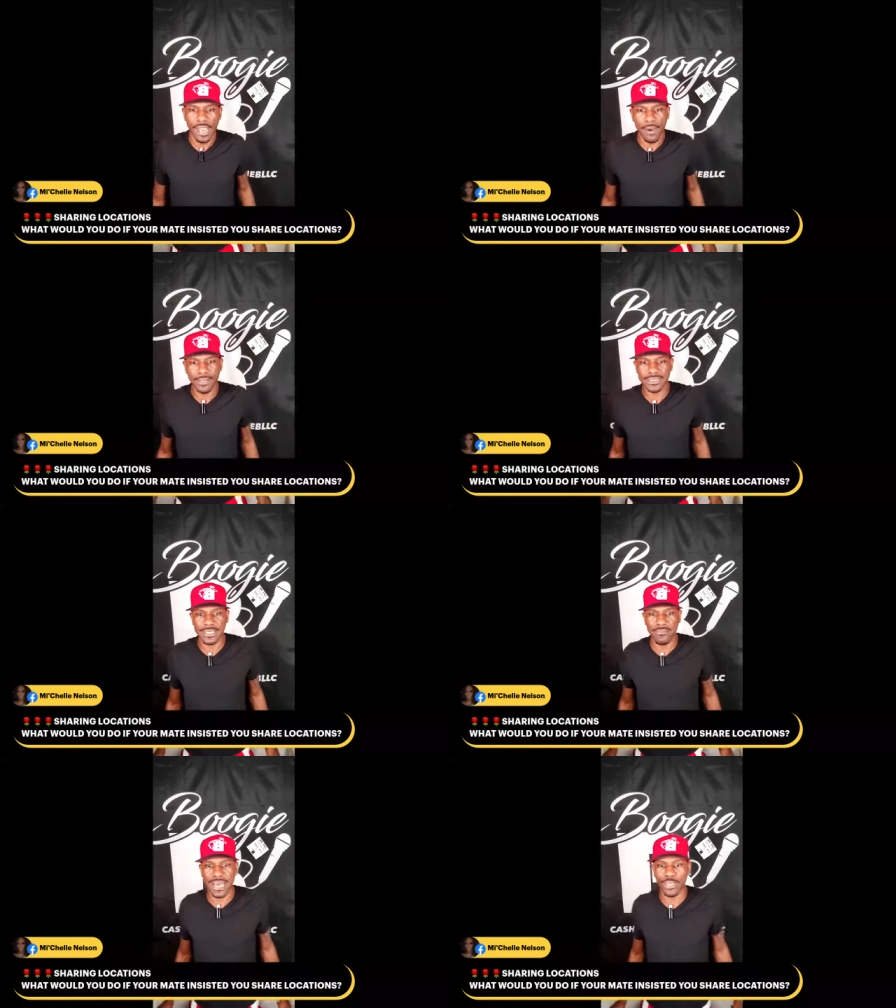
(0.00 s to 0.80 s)
I'm going to
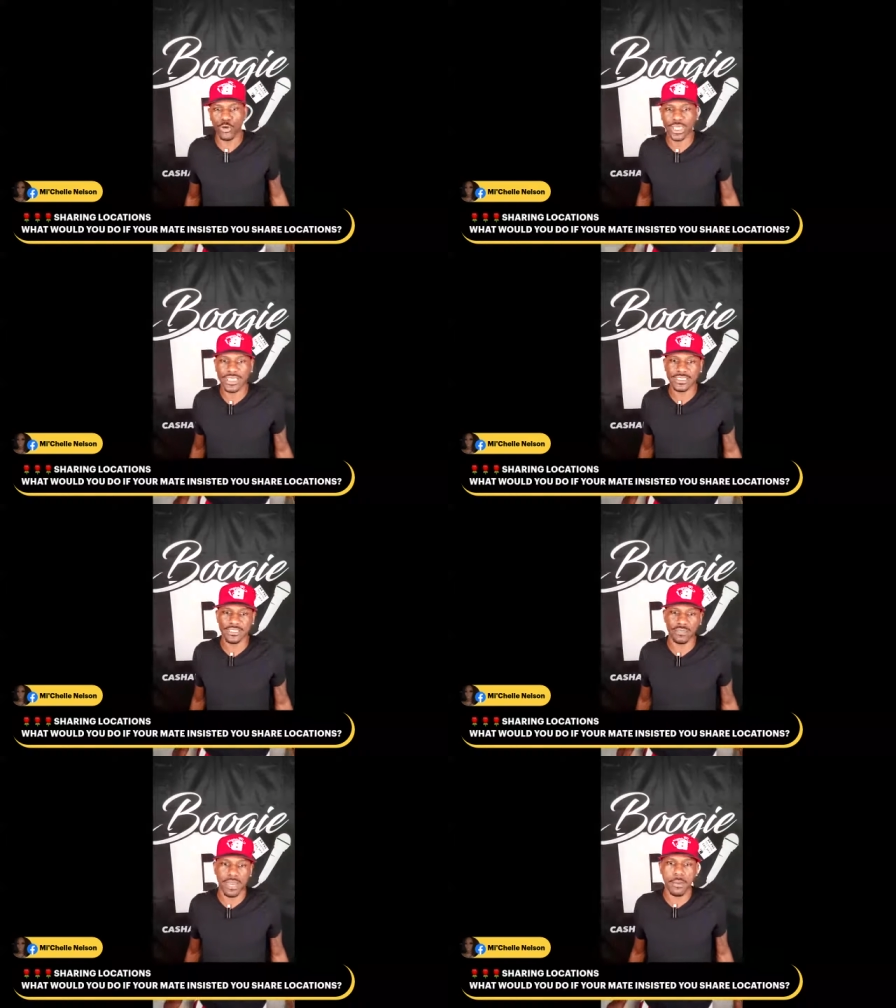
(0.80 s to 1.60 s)
send my
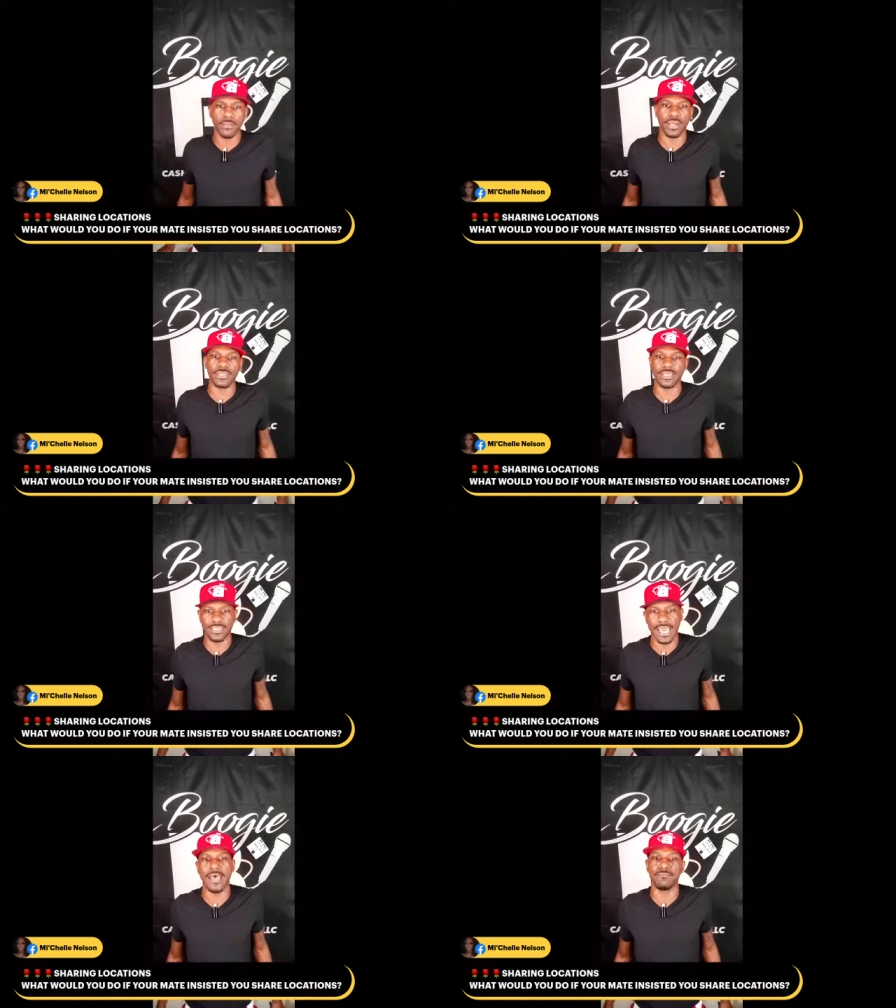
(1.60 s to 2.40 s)
location to my brother,
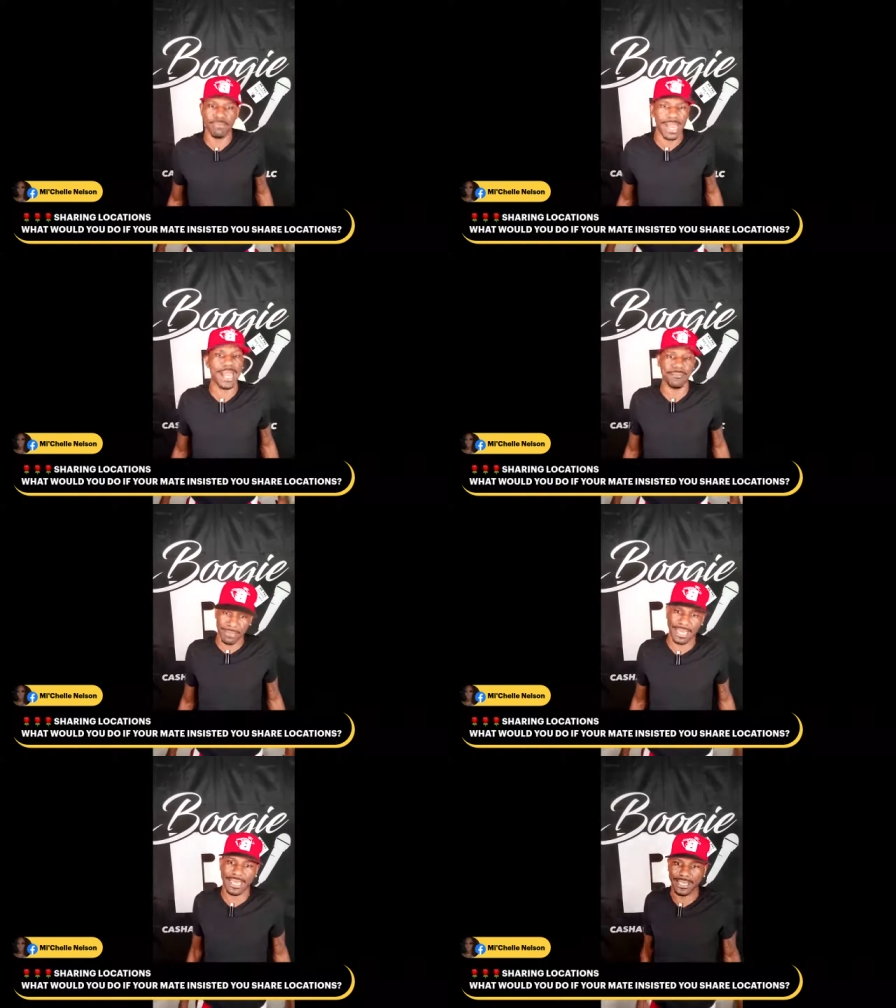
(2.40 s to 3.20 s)
not my
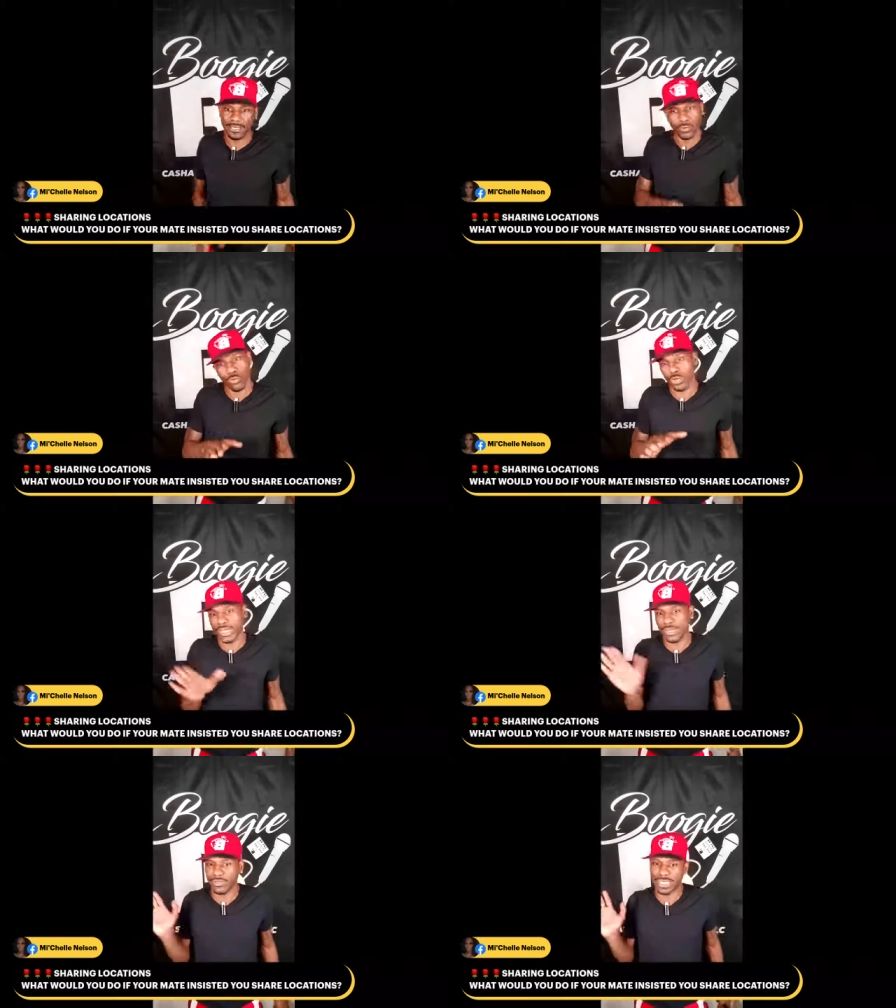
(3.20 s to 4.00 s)
man.
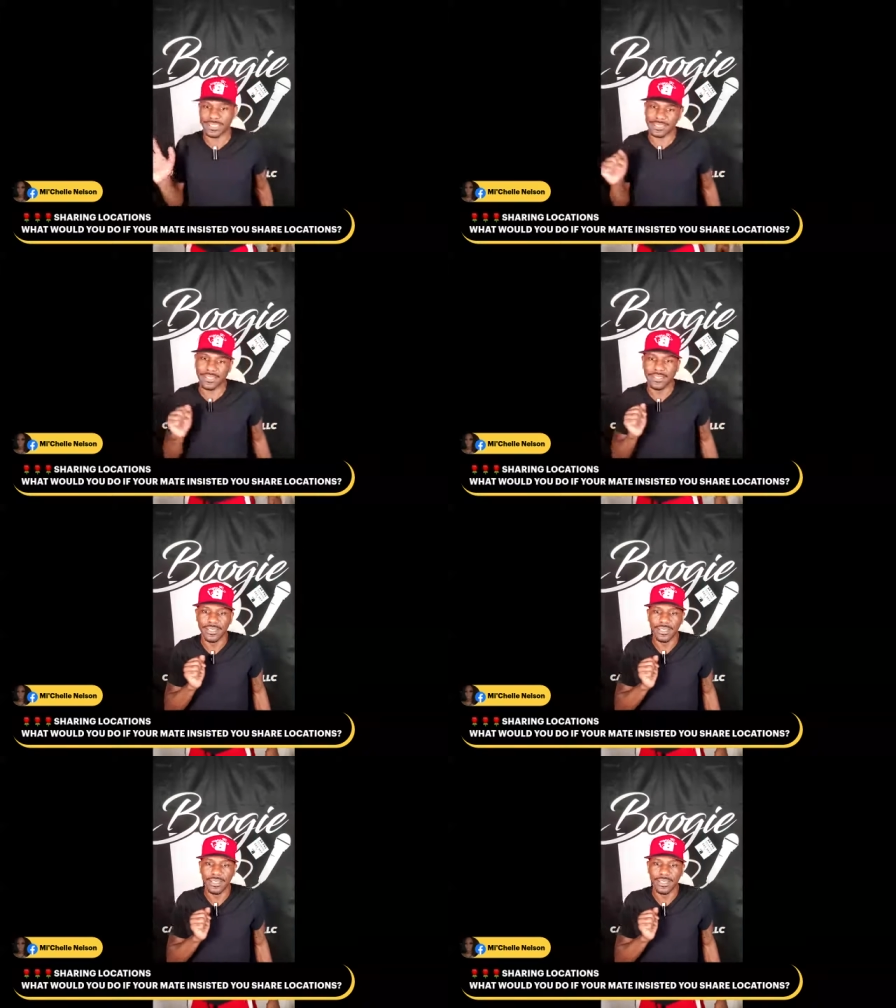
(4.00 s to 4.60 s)
Well, that's a.